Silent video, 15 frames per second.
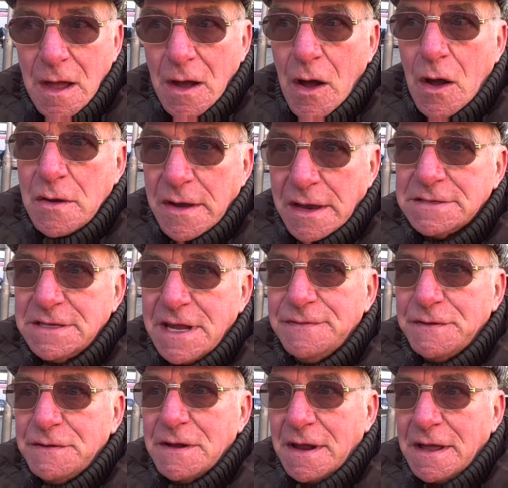Oh yes,
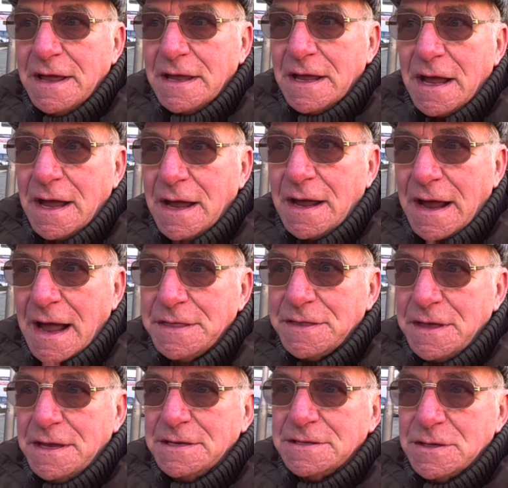definitely. I
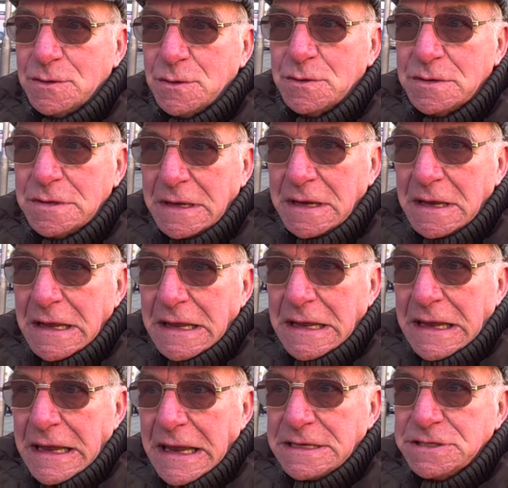think it's a
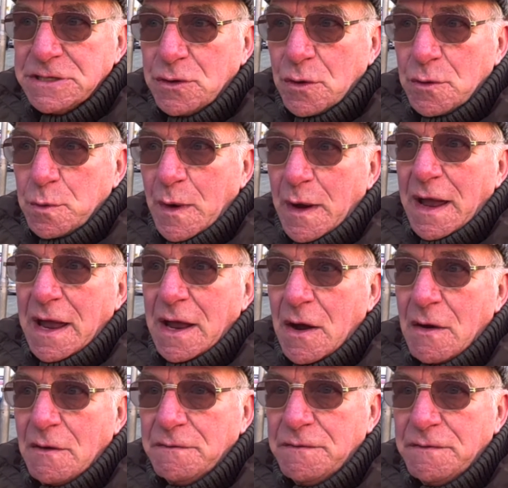good way
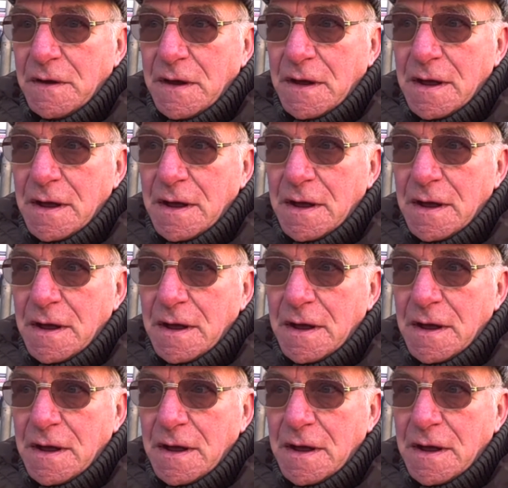of,